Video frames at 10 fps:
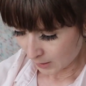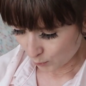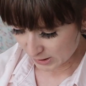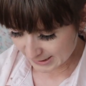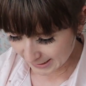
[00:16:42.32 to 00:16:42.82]

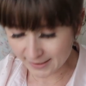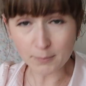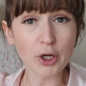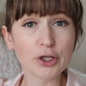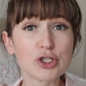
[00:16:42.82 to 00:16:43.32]
Once again,
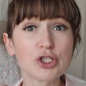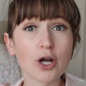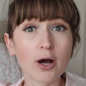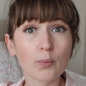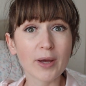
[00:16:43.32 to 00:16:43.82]
I'm going to
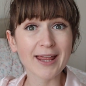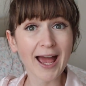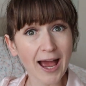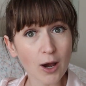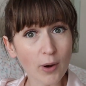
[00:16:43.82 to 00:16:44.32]
start with
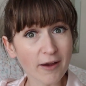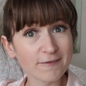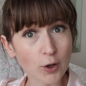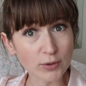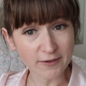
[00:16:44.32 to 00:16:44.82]
how I
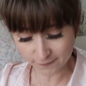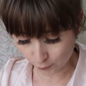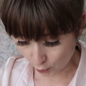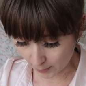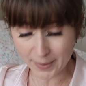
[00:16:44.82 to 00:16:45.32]
fold it
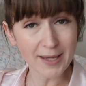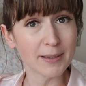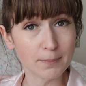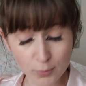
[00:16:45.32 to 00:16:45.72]
for a baby